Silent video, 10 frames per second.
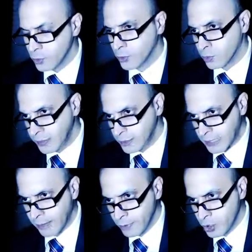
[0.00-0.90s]
great
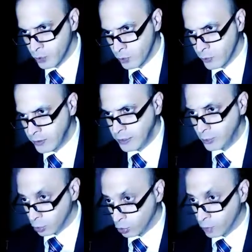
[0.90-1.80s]
damage to the
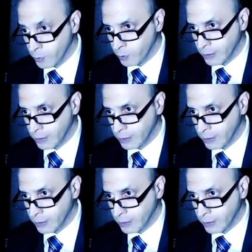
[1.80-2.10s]
global